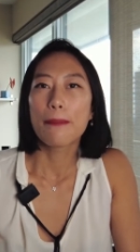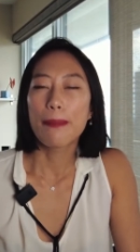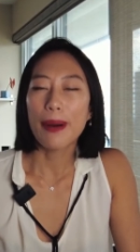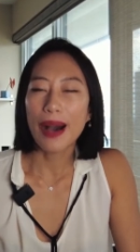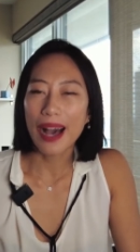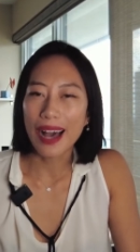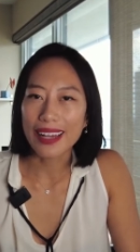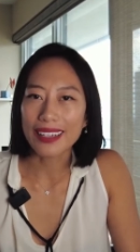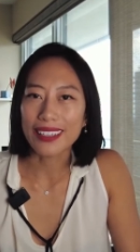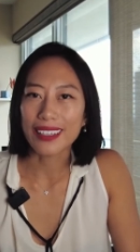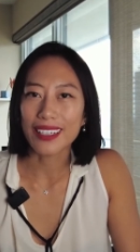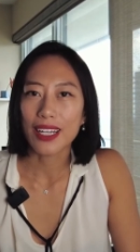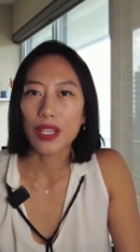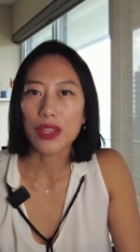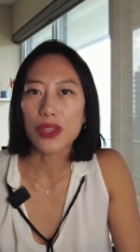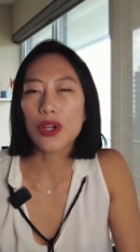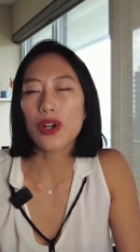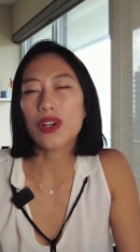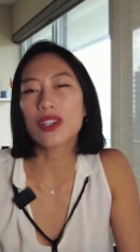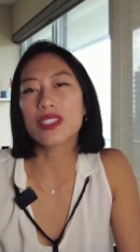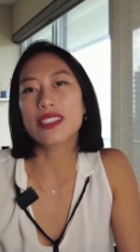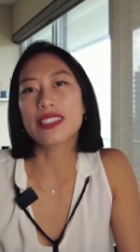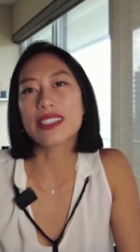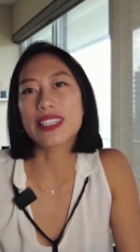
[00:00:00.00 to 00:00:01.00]
But
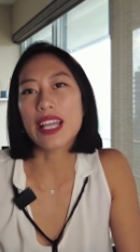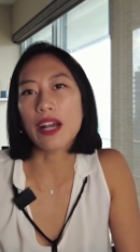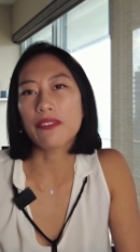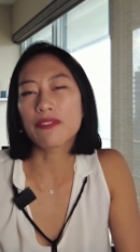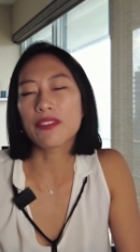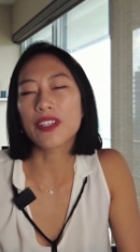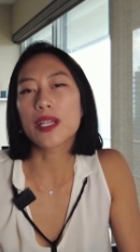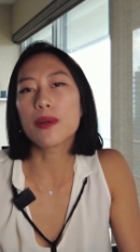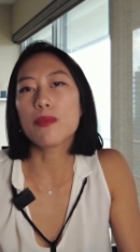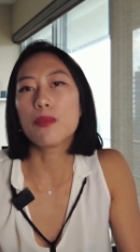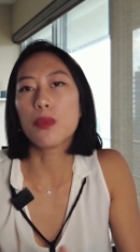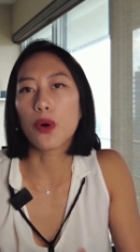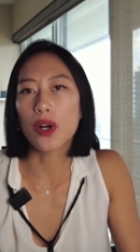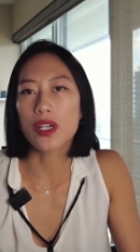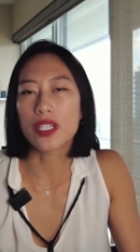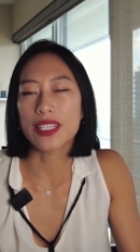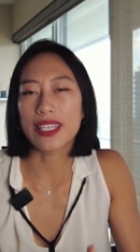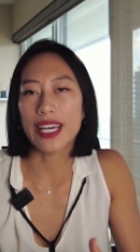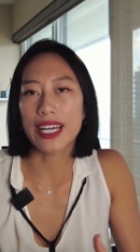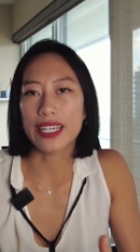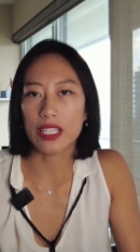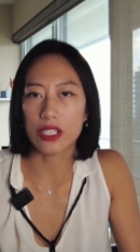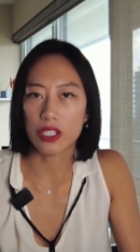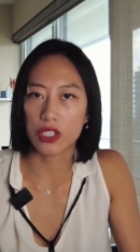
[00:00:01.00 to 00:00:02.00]
there's definitely more to
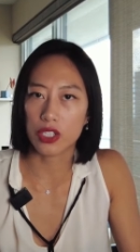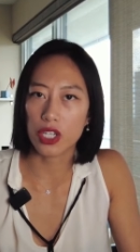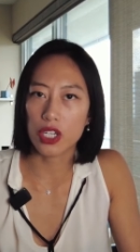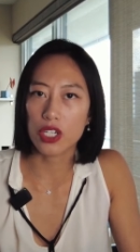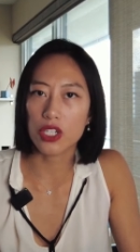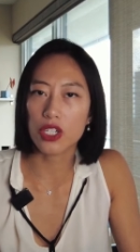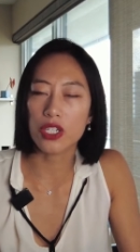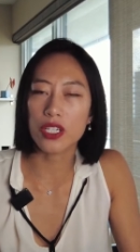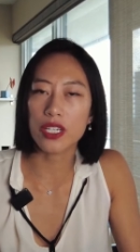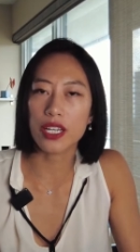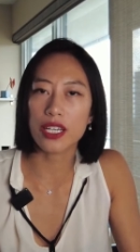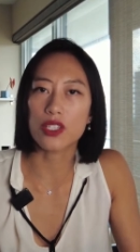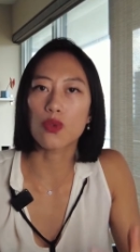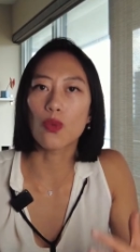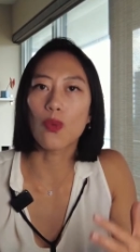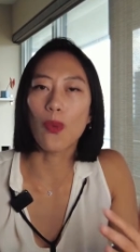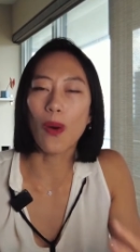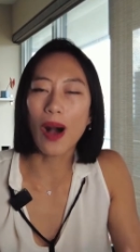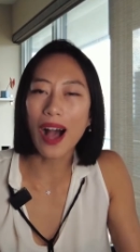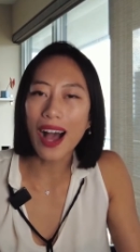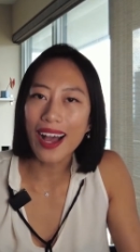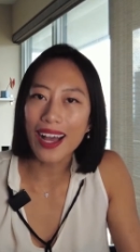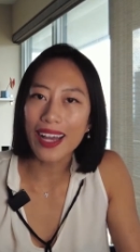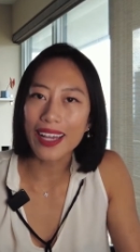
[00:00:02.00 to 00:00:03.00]
that decision as
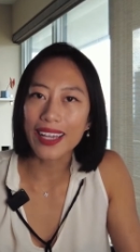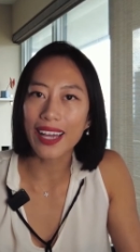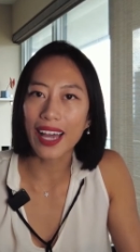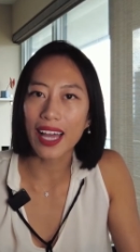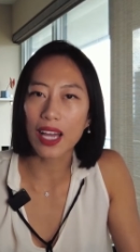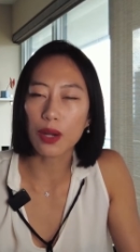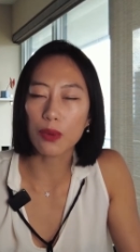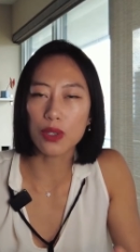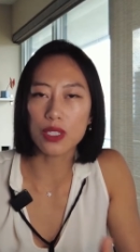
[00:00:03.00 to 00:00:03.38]
why I